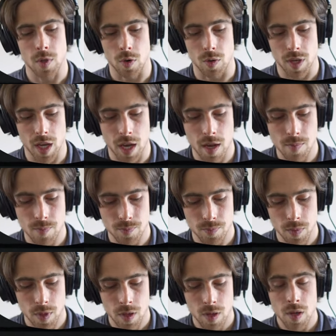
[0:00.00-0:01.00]

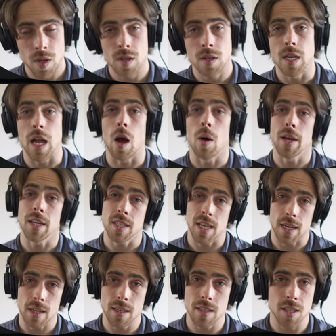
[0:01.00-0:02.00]
Okay? Now,
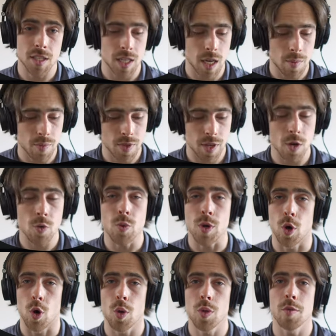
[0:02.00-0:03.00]
exactly the same thing.
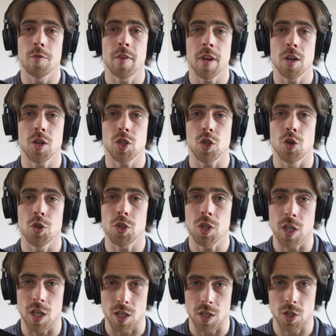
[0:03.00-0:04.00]
We hold the fingers on the
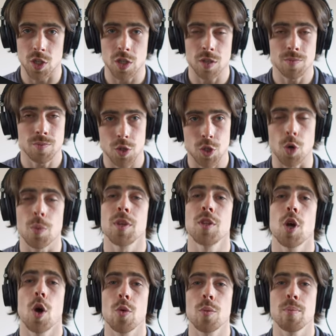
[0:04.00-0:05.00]
keys so we
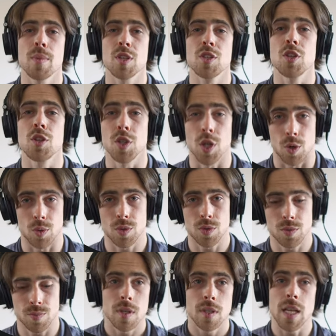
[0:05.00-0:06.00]
don't miss the
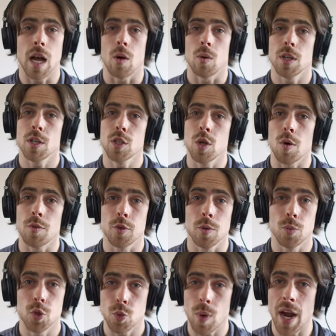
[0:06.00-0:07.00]
note. Now, let's go
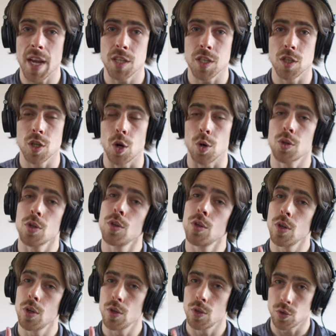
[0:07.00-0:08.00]
from twice a note
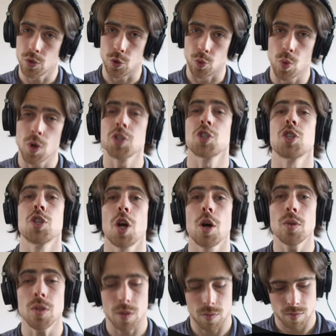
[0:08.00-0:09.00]
to once a
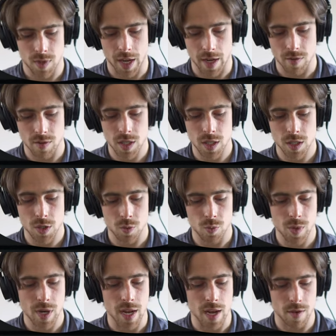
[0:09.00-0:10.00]
note. Like
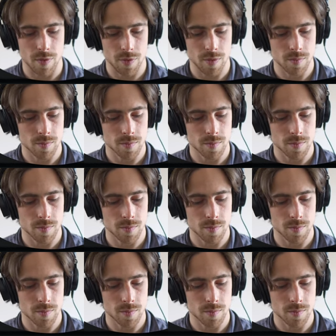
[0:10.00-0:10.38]
this, we have.